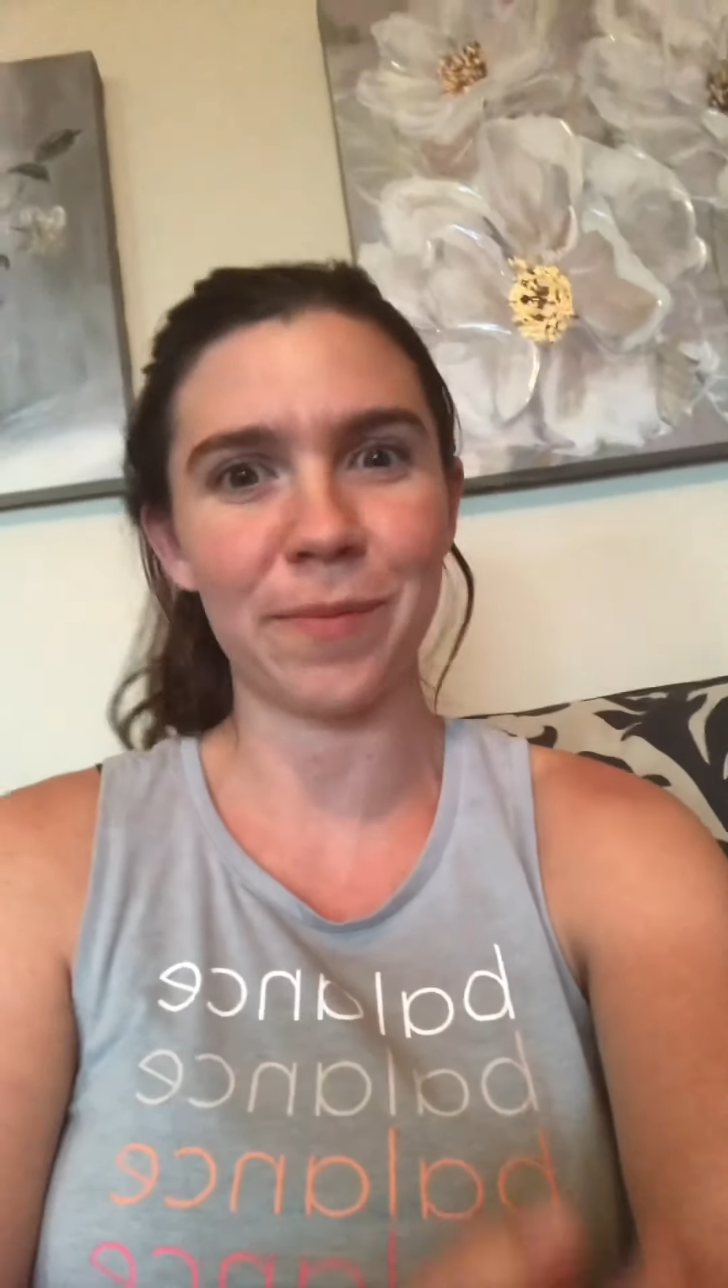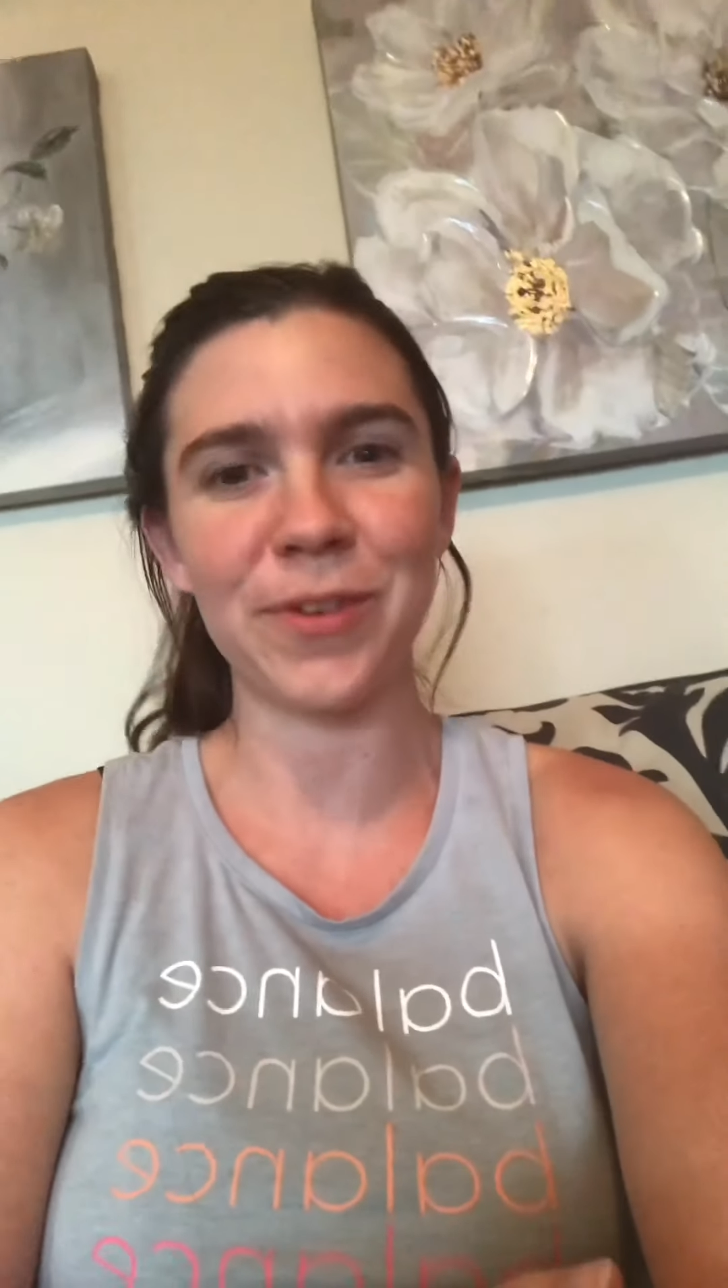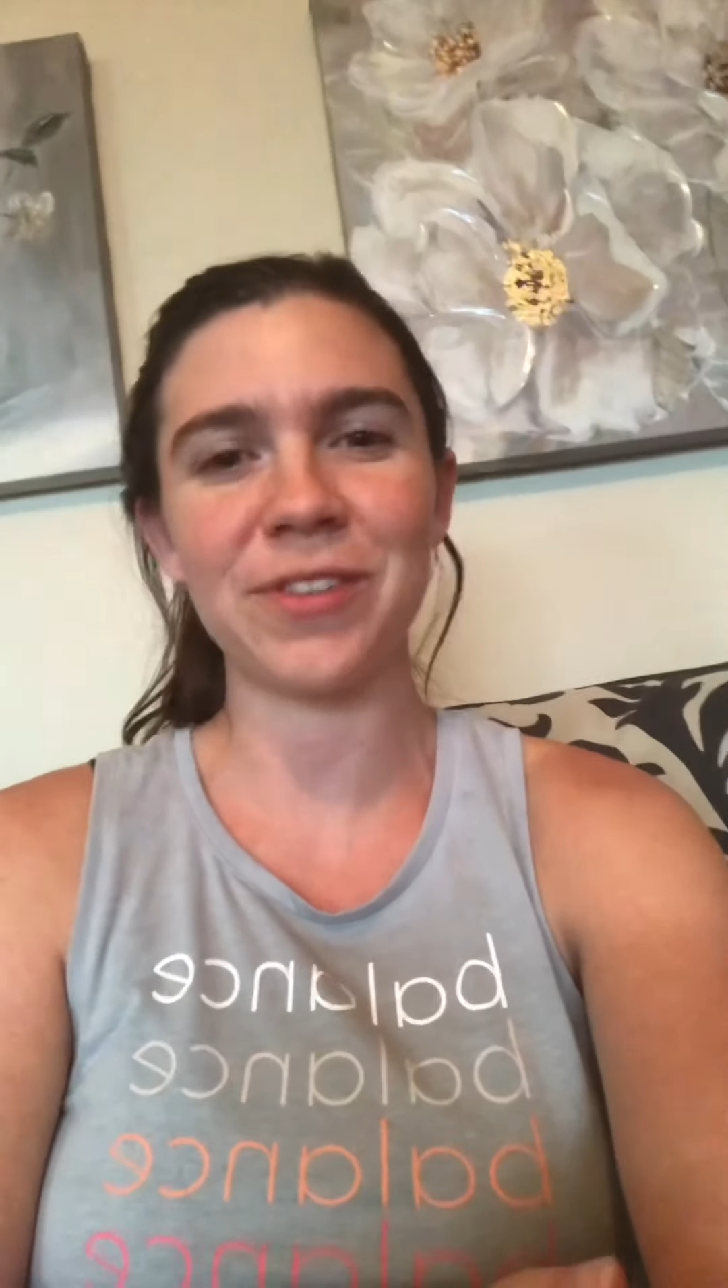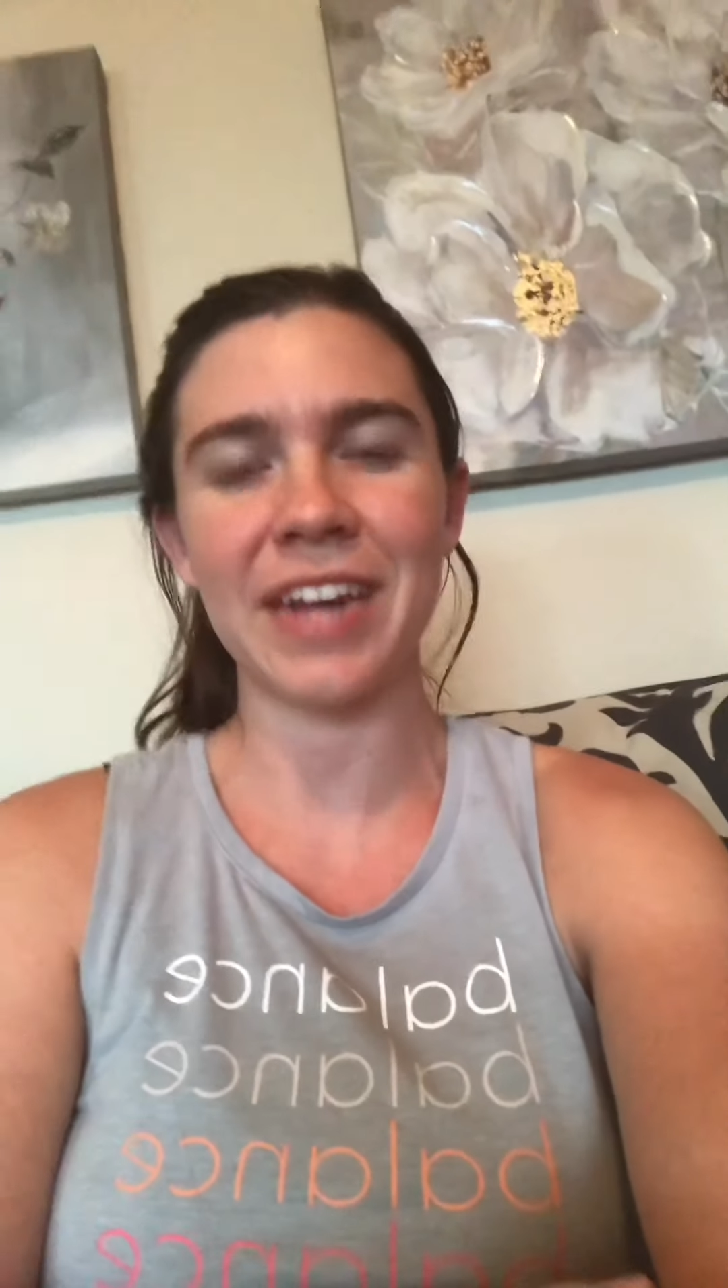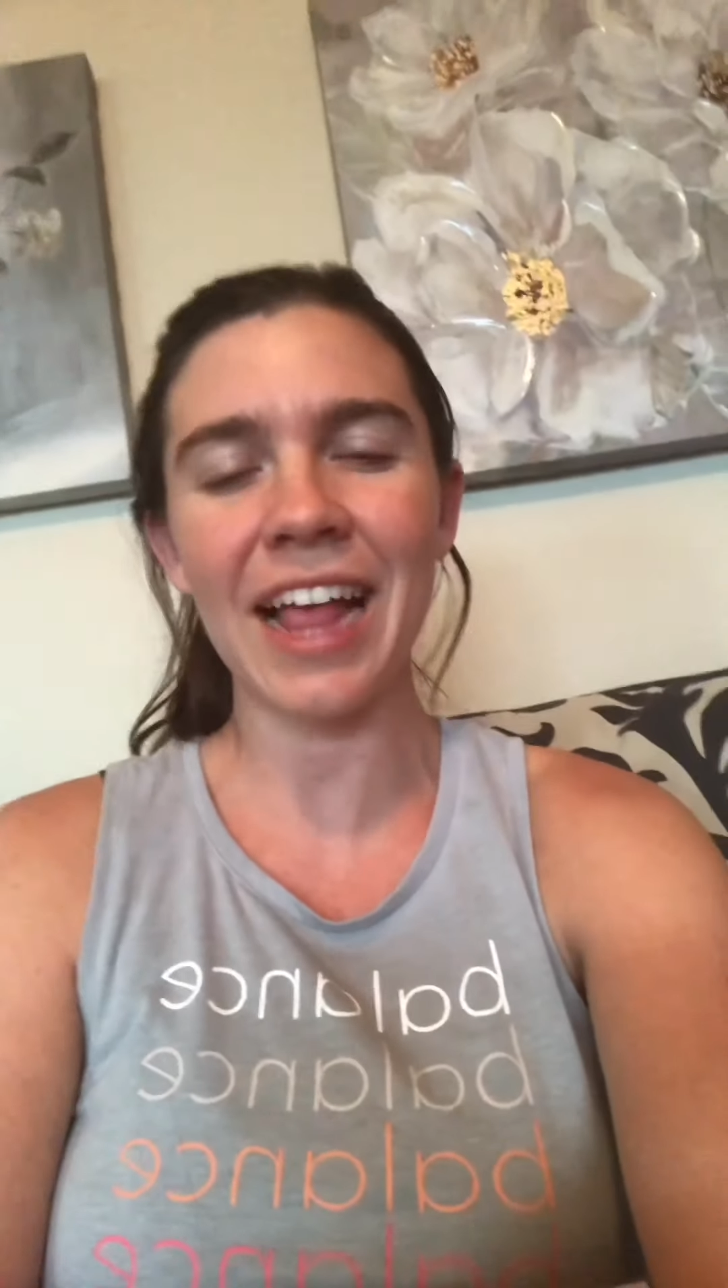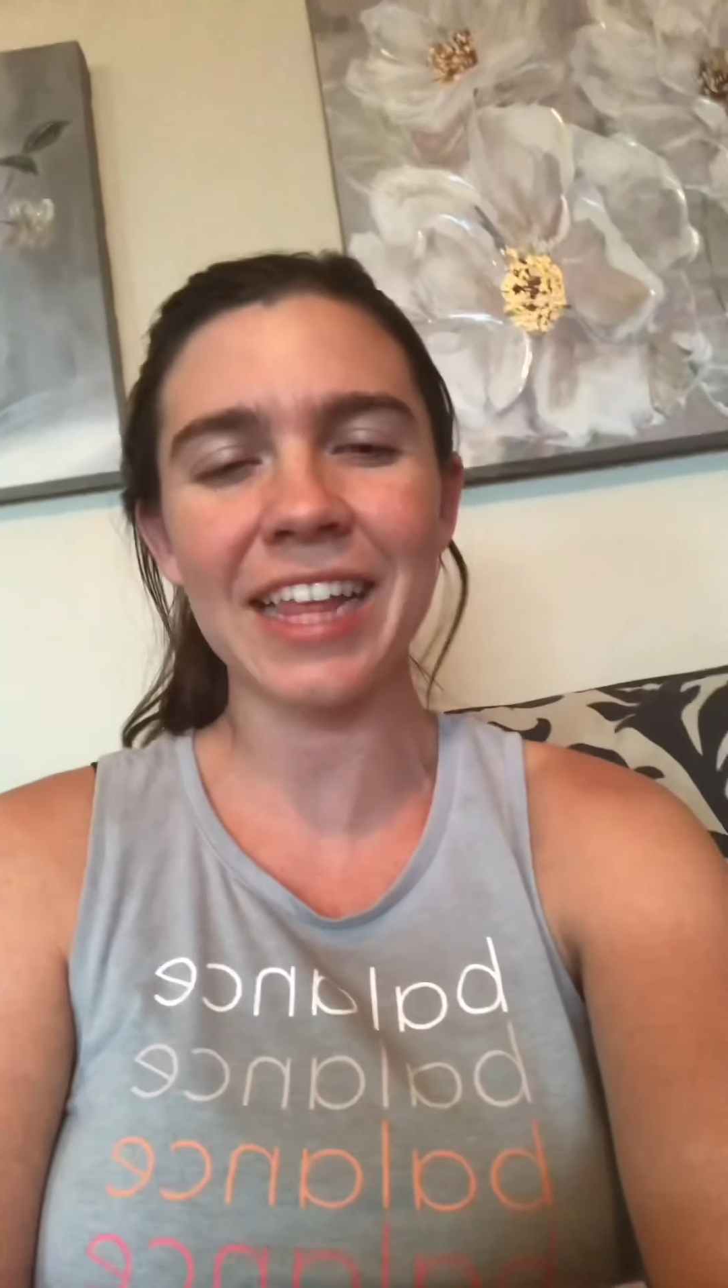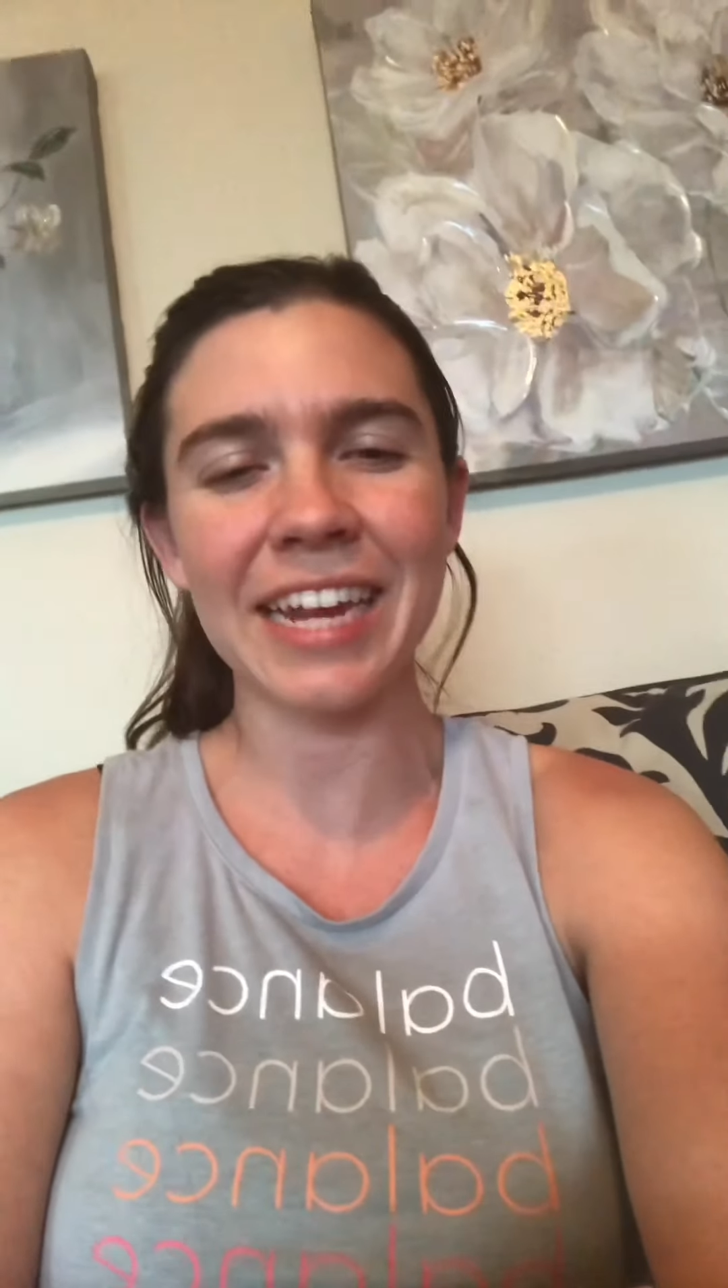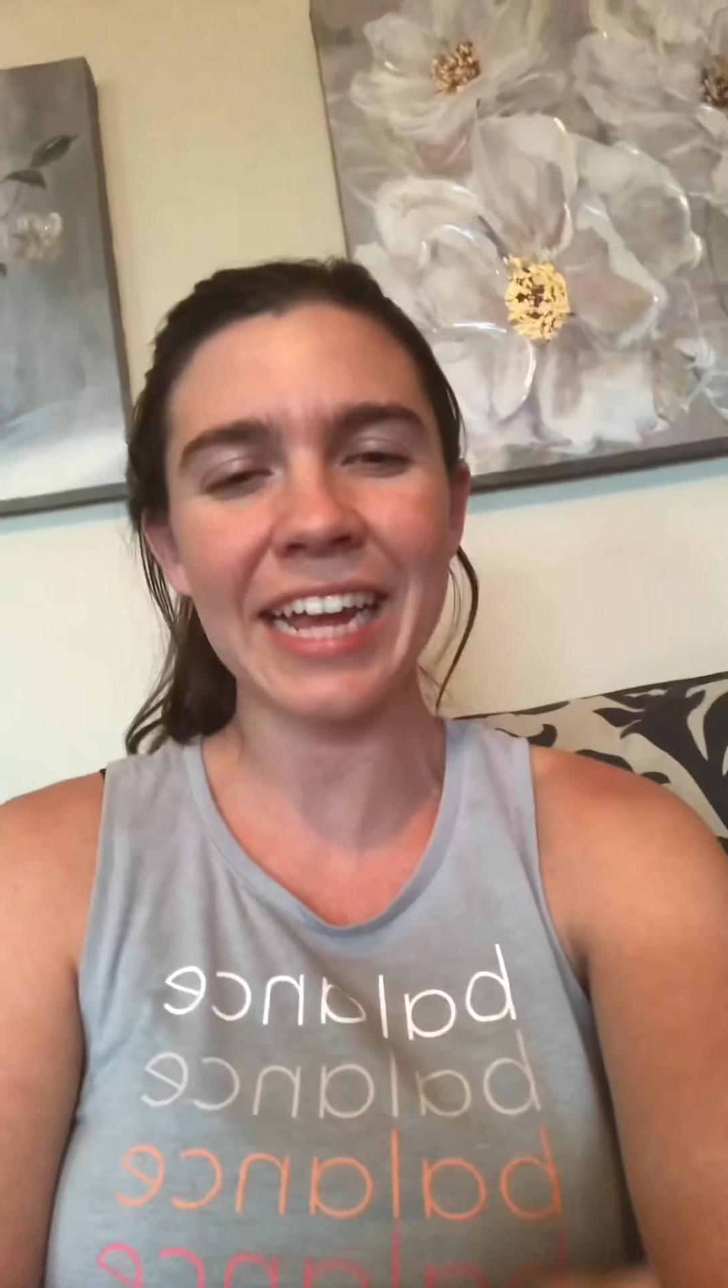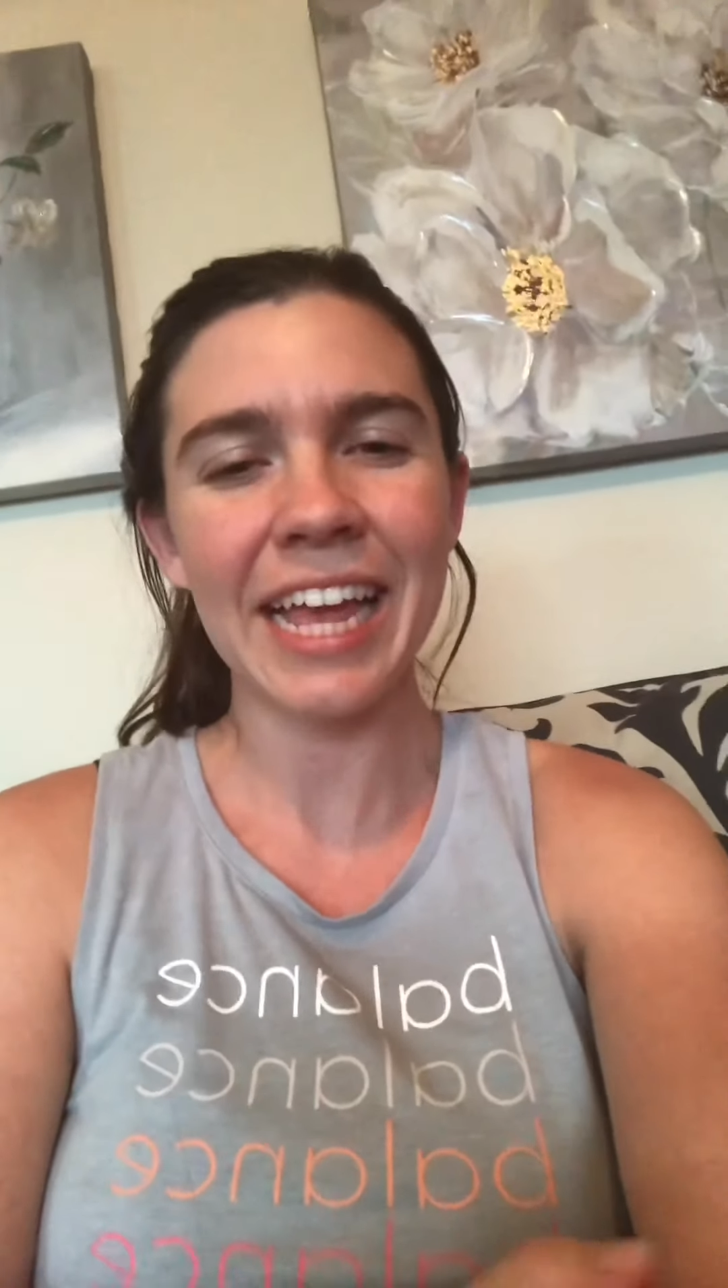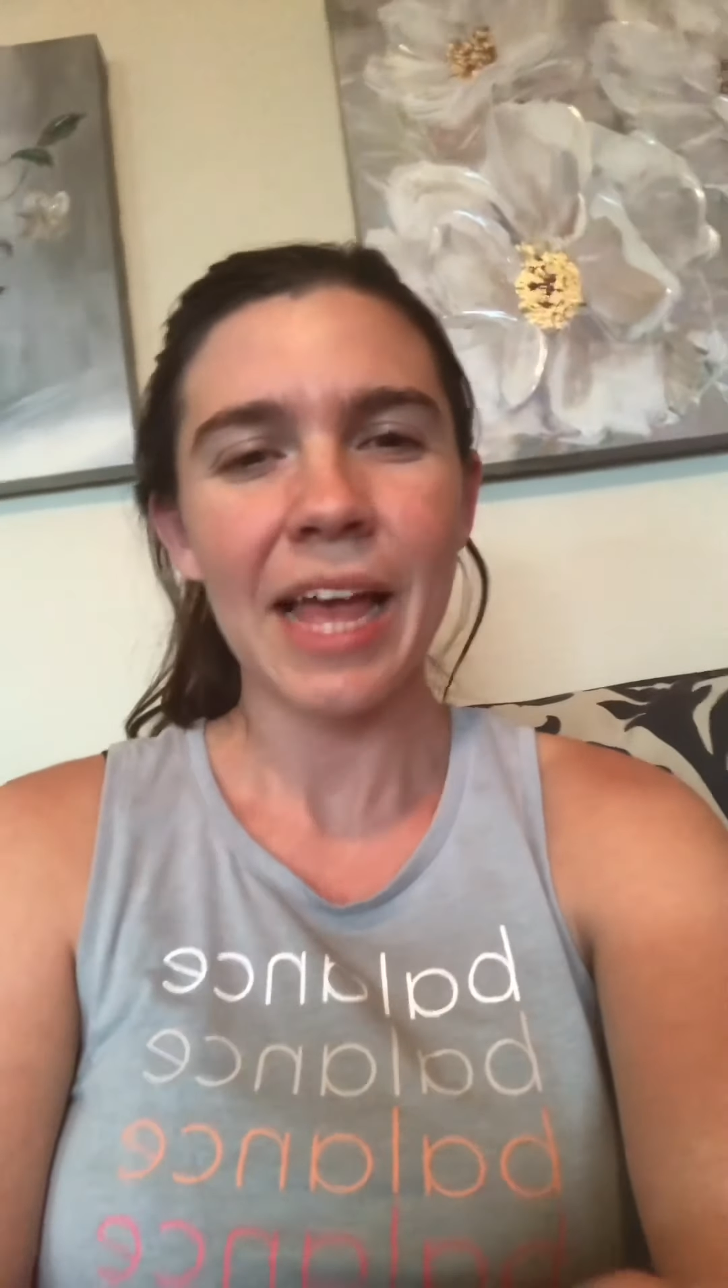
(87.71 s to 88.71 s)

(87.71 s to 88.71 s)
personality,